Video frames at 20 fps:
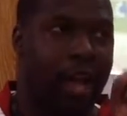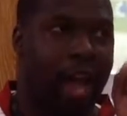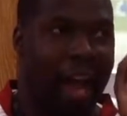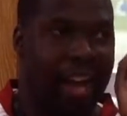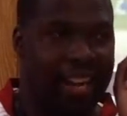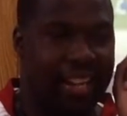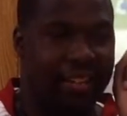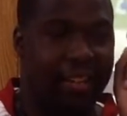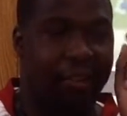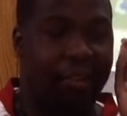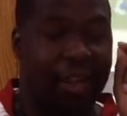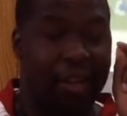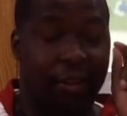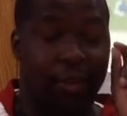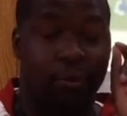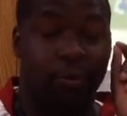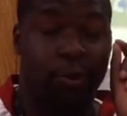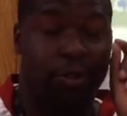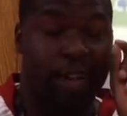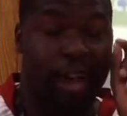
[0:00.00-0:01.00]
I think the
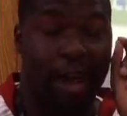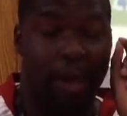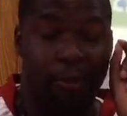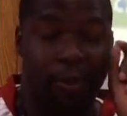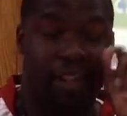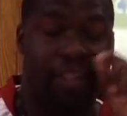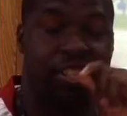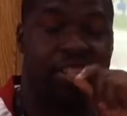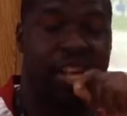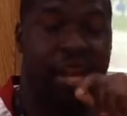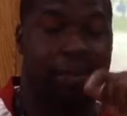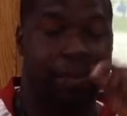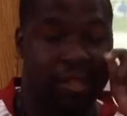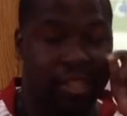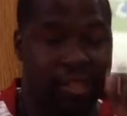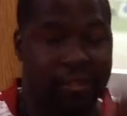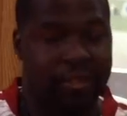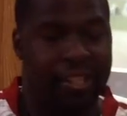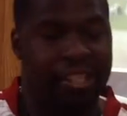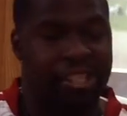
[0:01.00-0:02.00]
Lakers will not win a
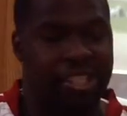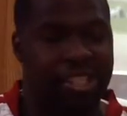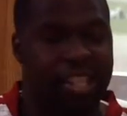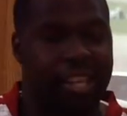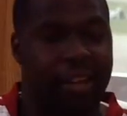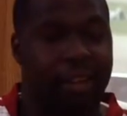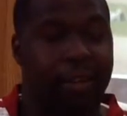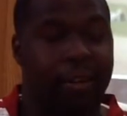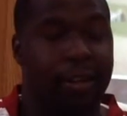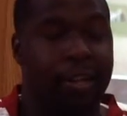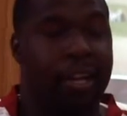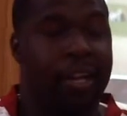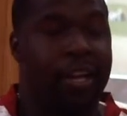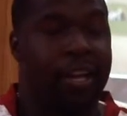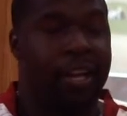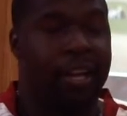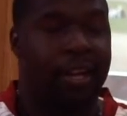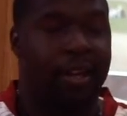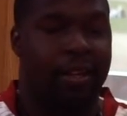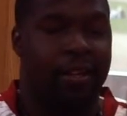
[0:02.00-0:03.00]
championship this year.
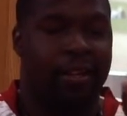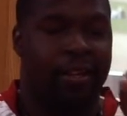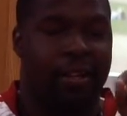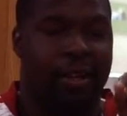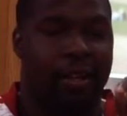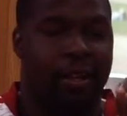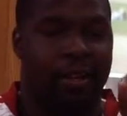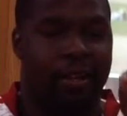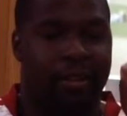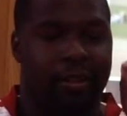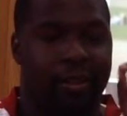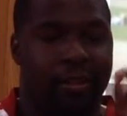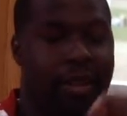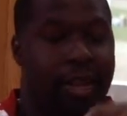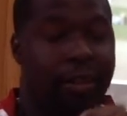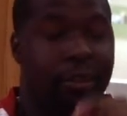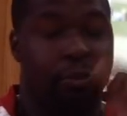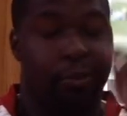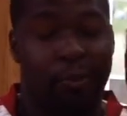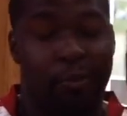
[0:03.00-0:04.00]
The
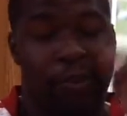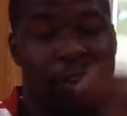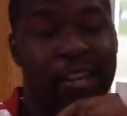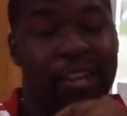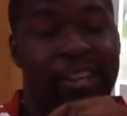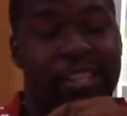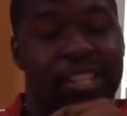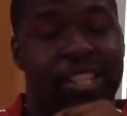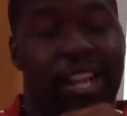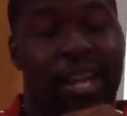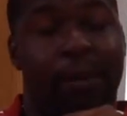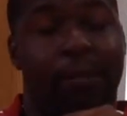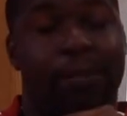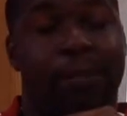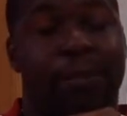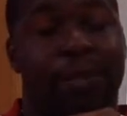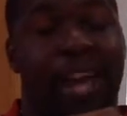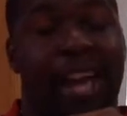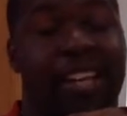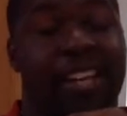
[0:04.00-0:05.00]
Lakers will win the champ.
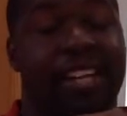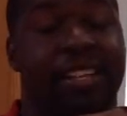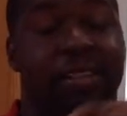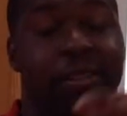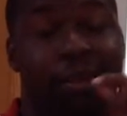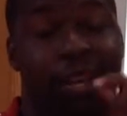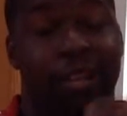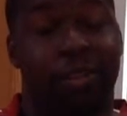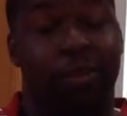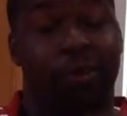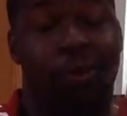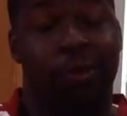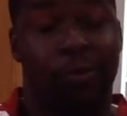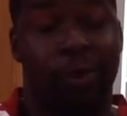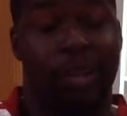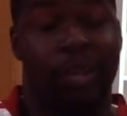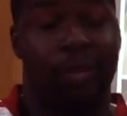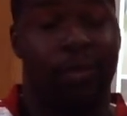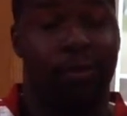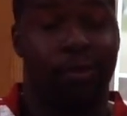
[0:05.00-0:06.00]
I think the Lakers will
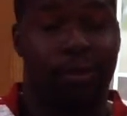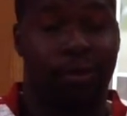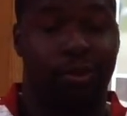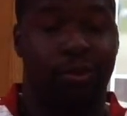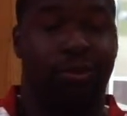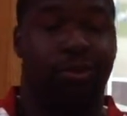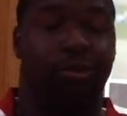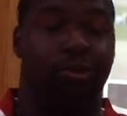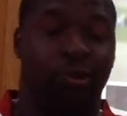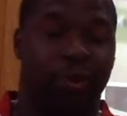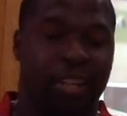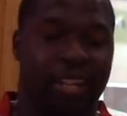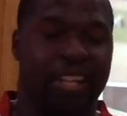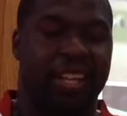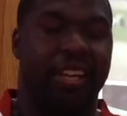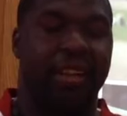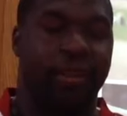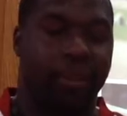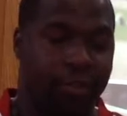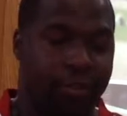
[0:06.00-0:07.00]
win three
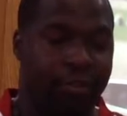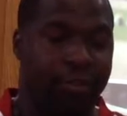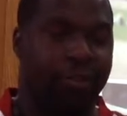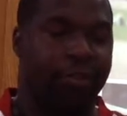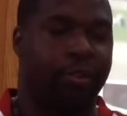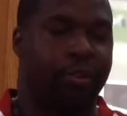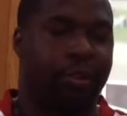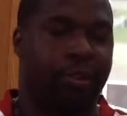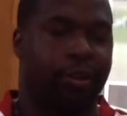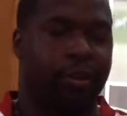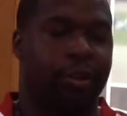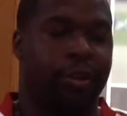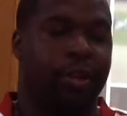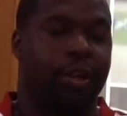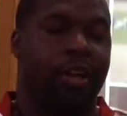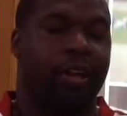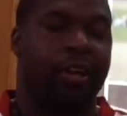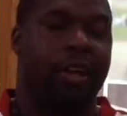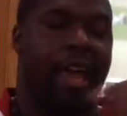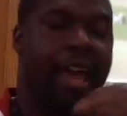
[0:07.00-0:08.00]
years,
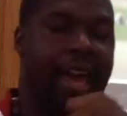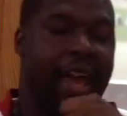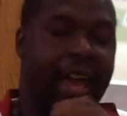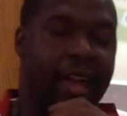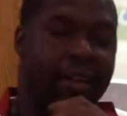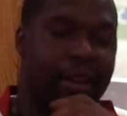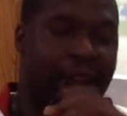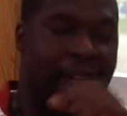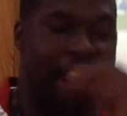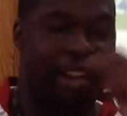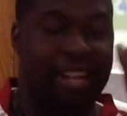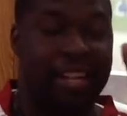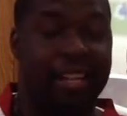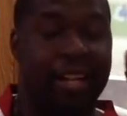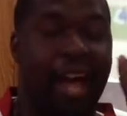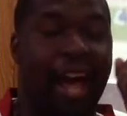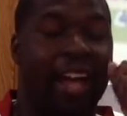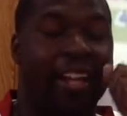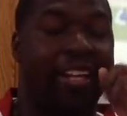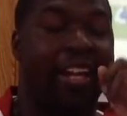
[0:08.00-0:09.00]
and I think
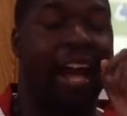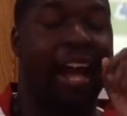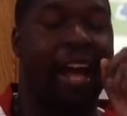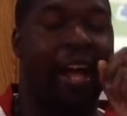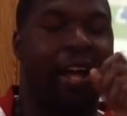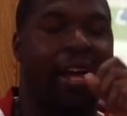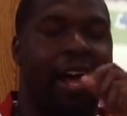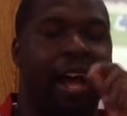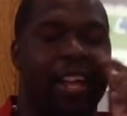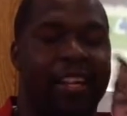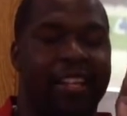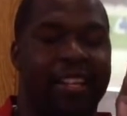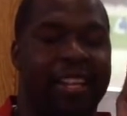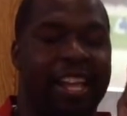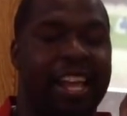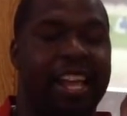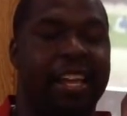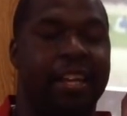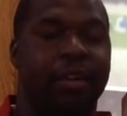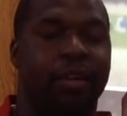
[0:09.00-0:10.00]
I got I
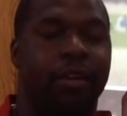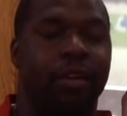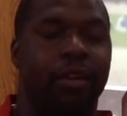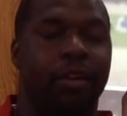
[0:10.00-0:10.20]
think